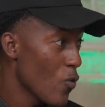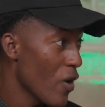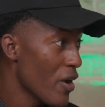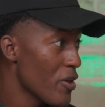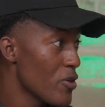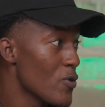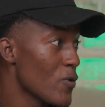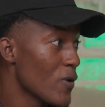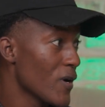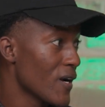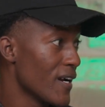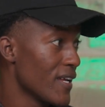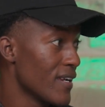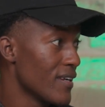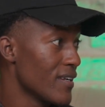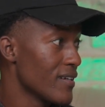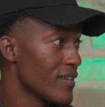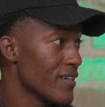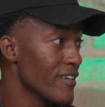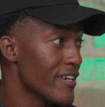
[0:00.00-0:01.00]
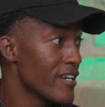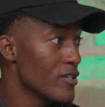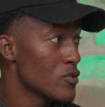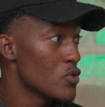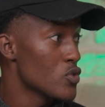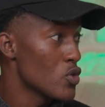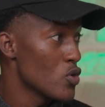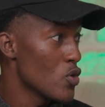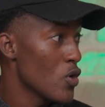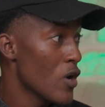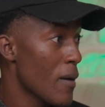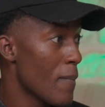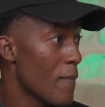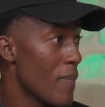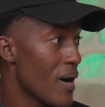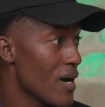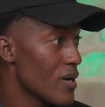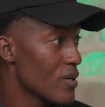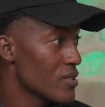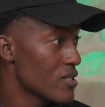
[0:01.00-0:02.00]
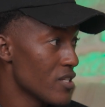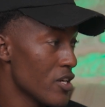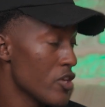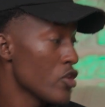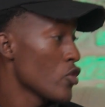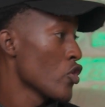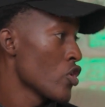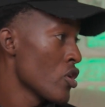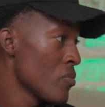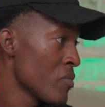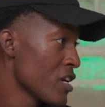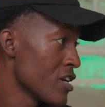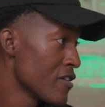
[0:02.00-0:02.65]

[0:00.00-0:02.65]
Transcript: where you can get to know about economic